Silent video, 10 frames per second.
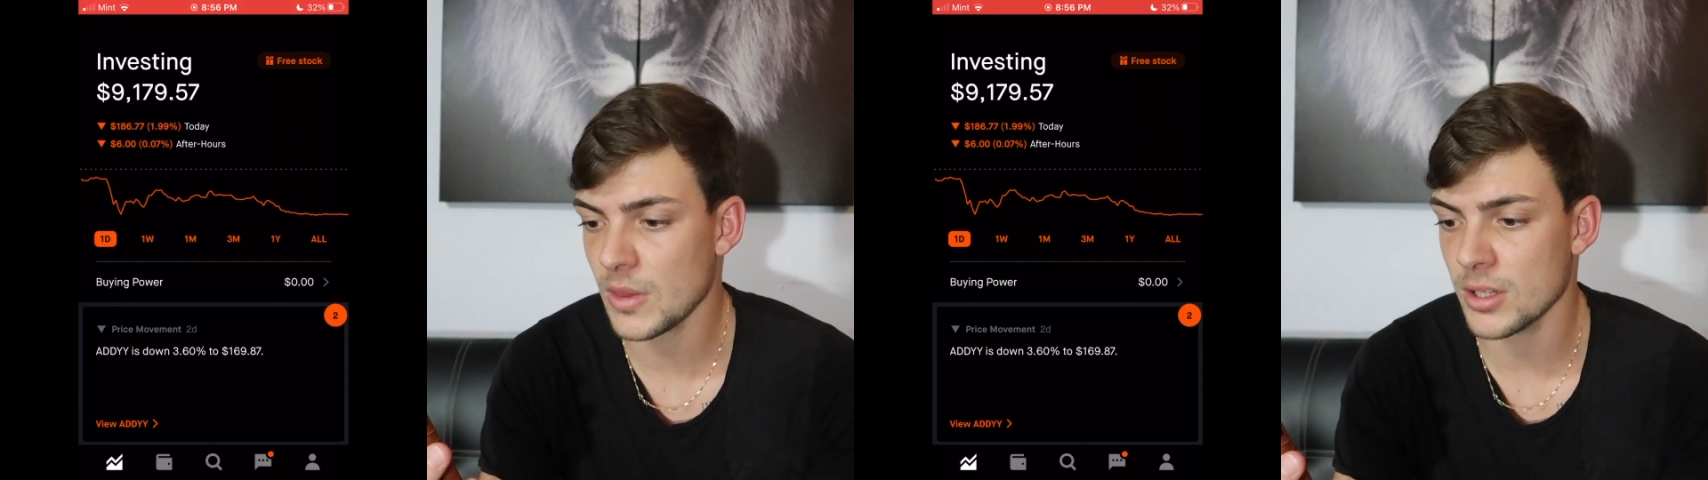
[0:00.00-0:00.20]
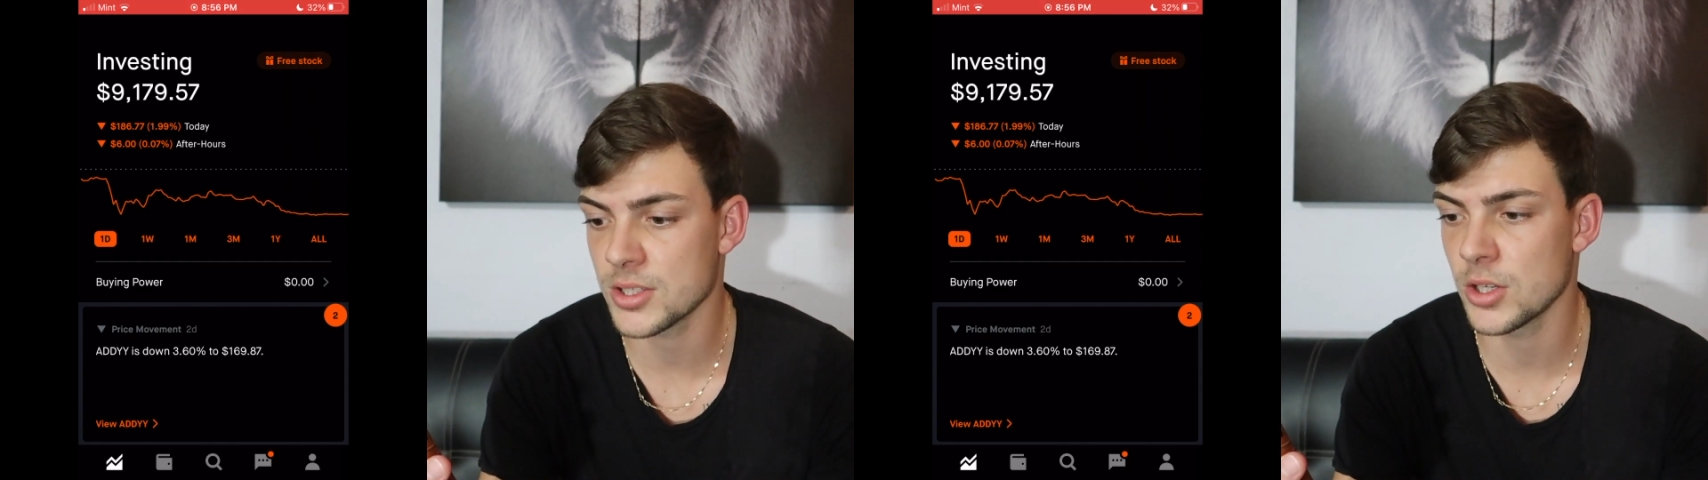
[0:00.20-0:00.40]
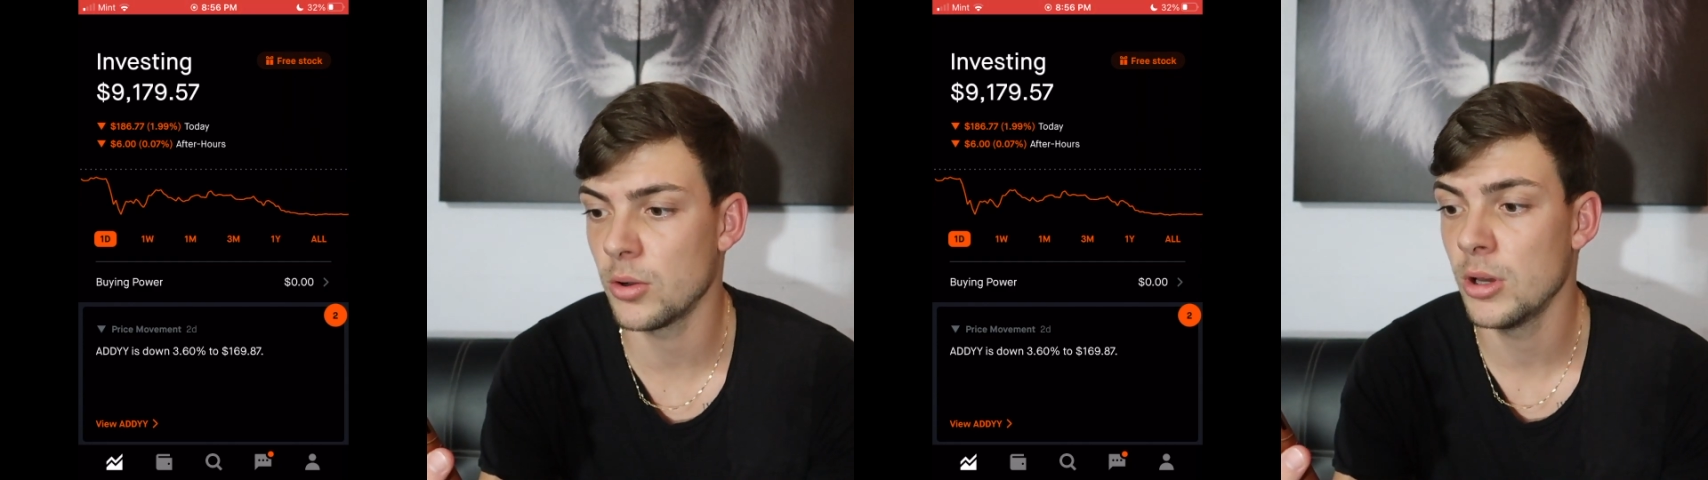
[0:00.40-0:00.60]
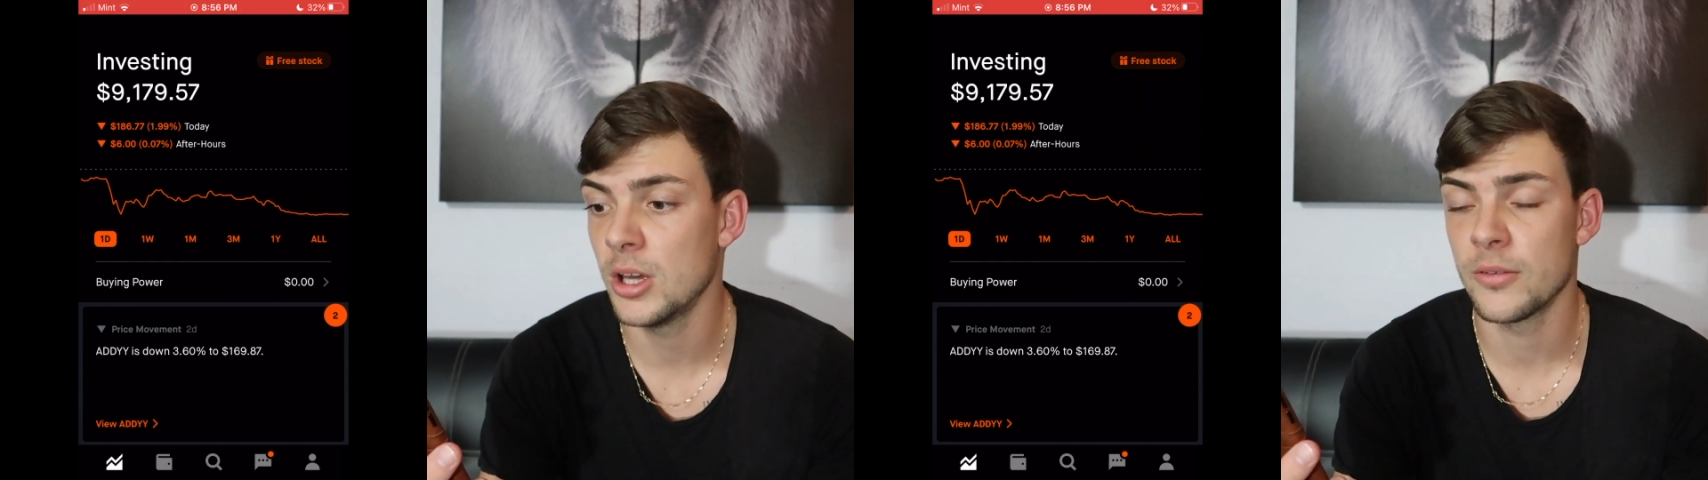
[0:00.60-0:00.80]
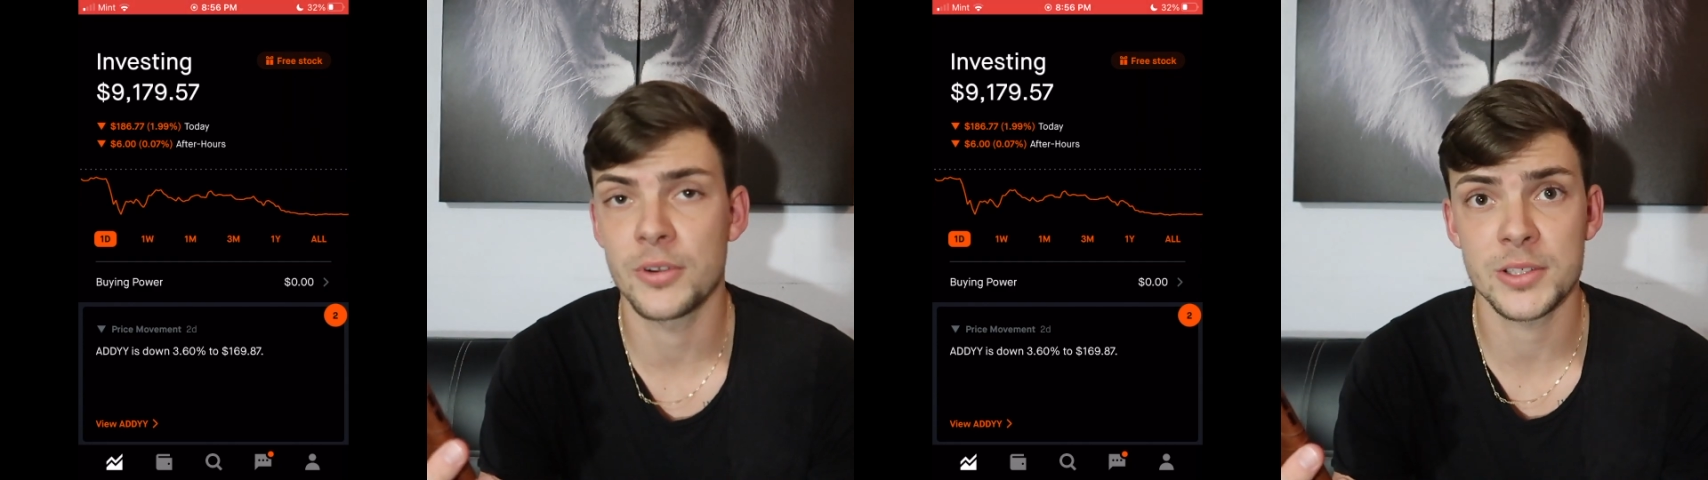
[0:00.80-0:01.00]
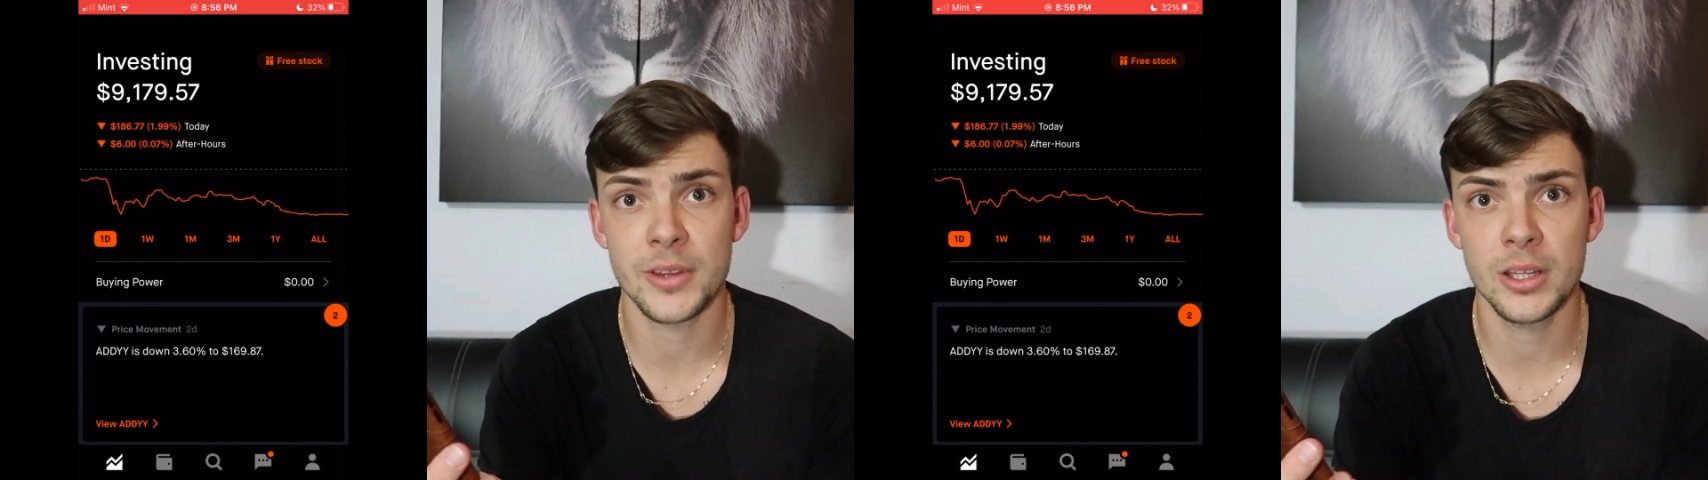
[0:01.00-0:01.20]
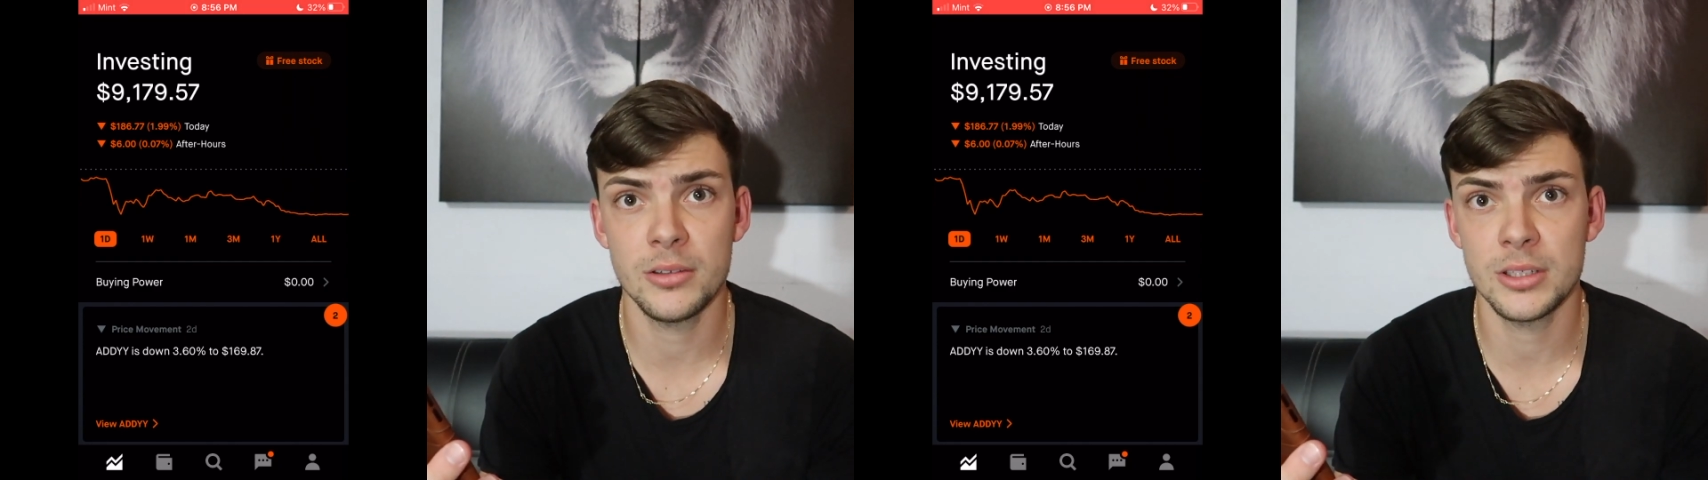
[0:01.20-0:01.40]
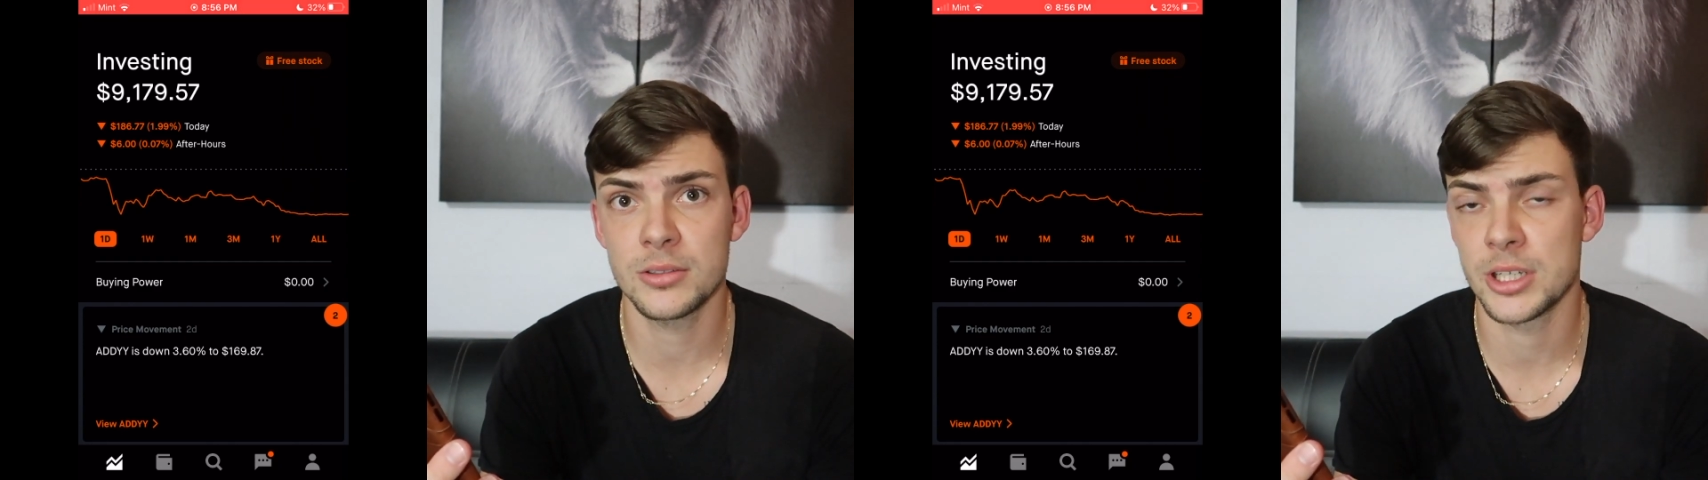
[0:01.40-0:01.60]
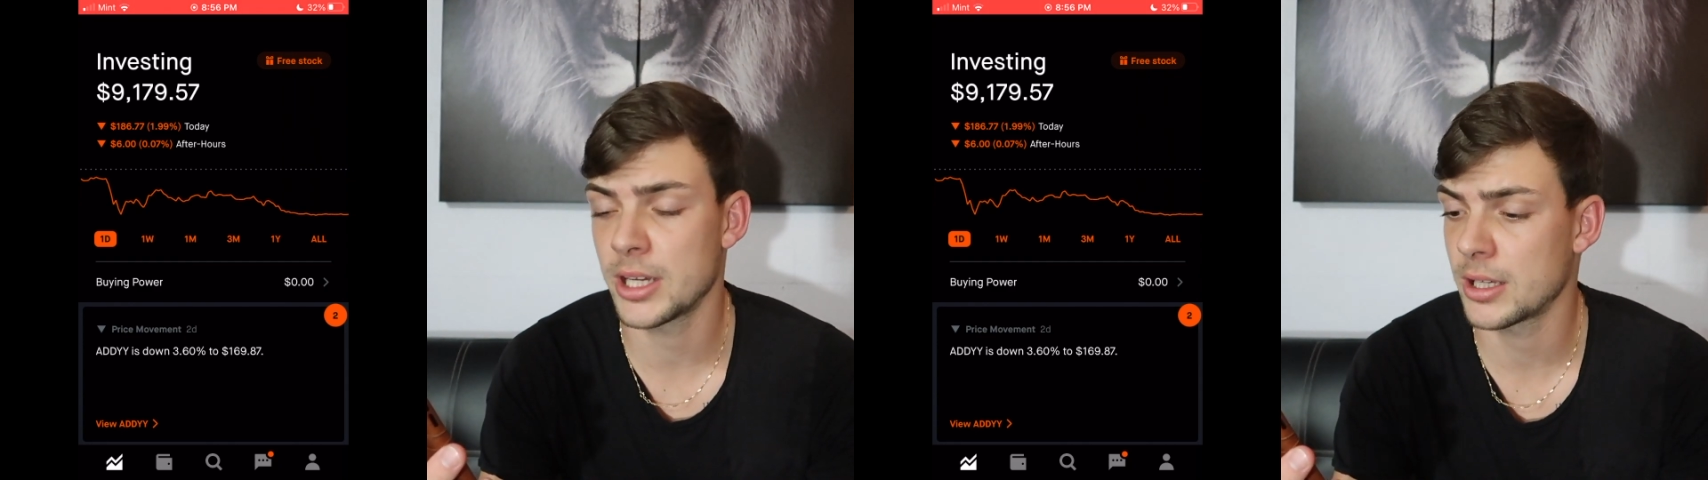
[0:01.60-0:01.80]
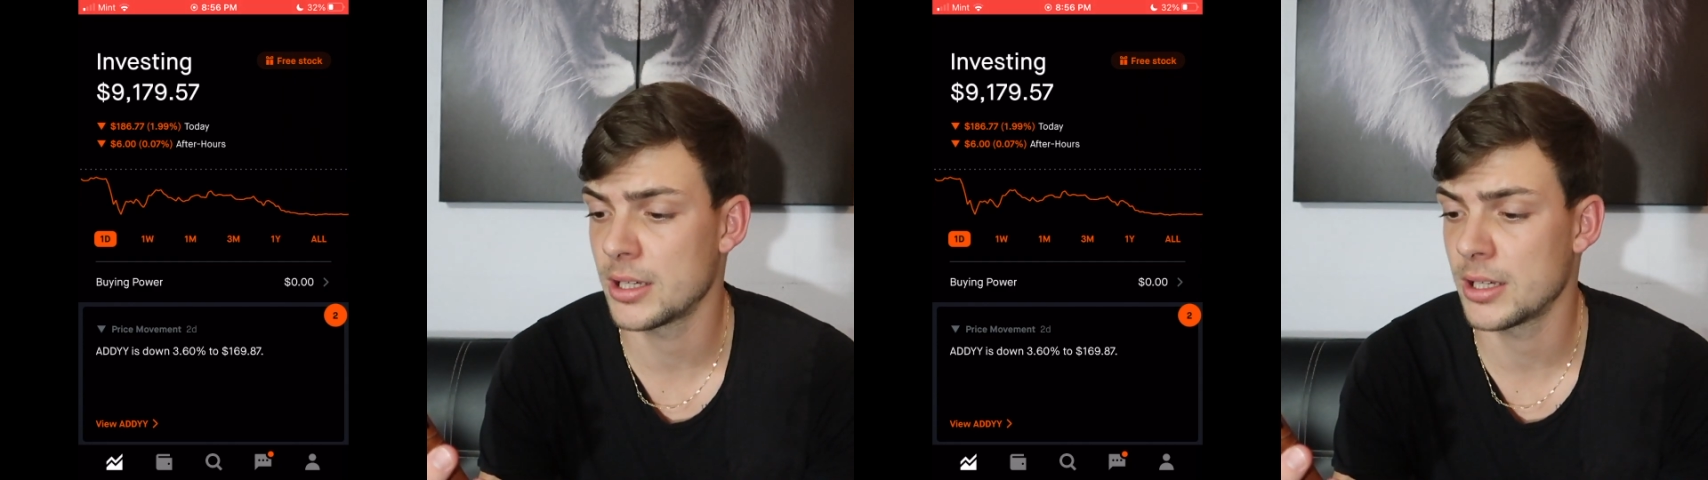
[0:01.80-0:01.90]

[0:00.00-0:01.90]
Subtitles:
So first thing you need to check